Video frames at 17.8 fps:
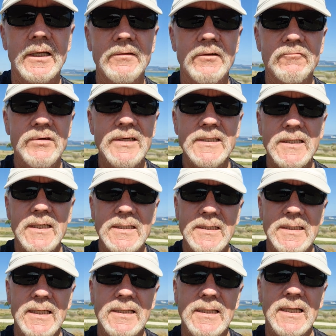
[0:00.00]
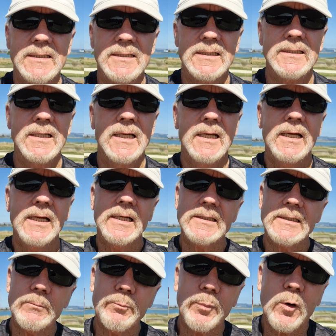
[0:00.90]
And the reason I say that is,
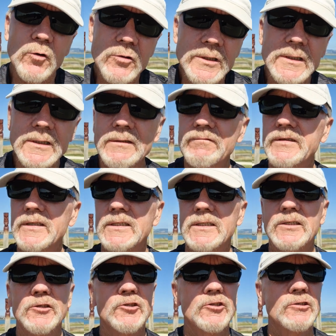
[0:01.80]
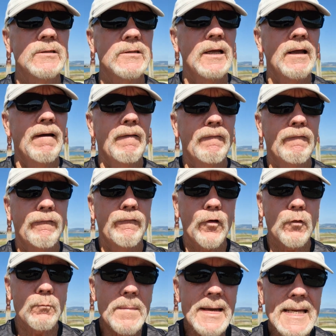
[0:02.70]
it's a positive decision
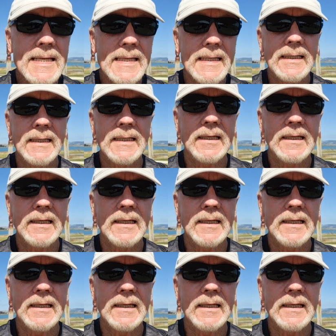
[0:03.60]
for me,